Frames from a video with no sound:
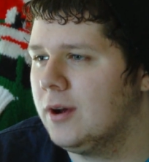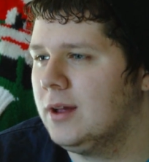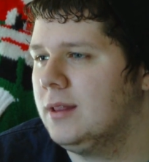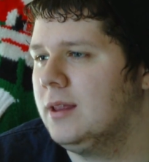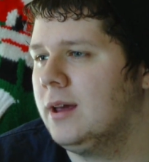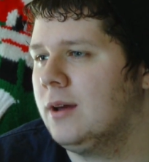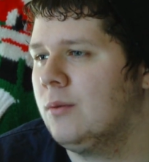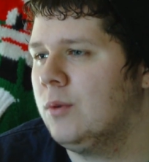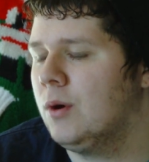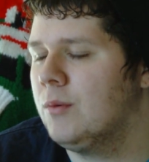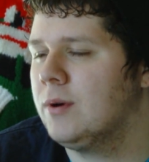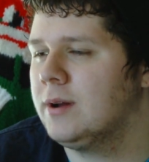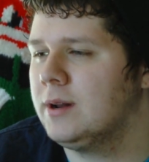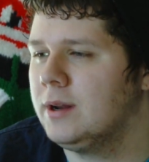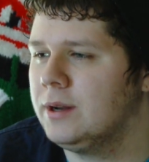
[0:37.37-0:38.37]
it, like what we're
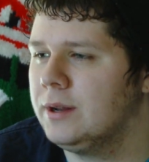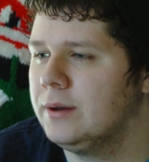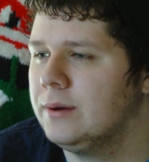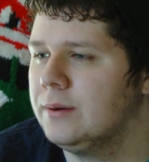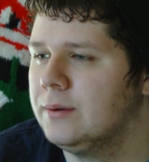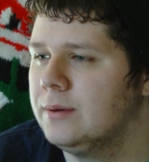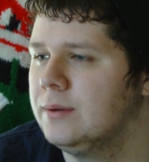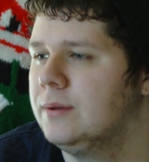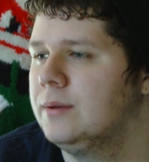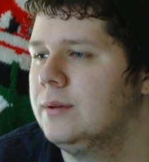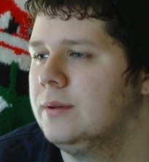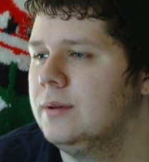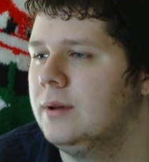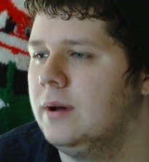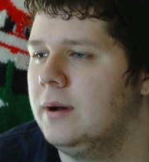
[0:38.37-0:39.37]
going to do.
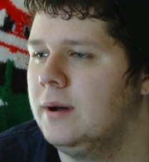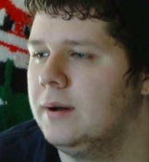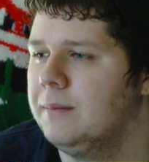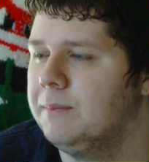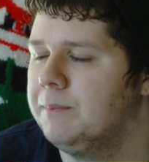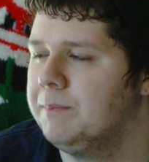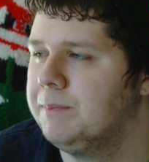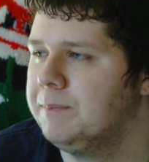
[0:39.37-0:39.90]
Um,